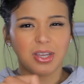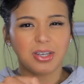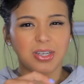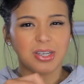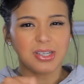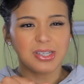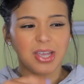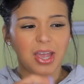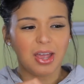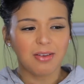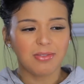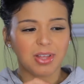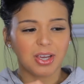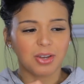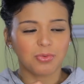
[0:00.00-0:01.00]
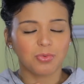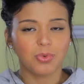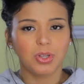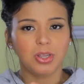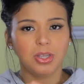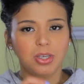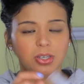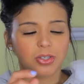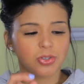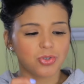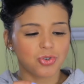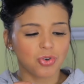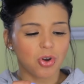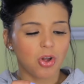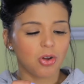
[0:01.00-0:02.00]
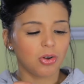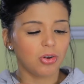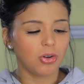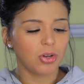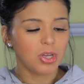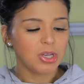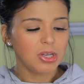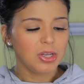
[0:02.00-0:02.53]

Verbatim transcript: It does have like a really strong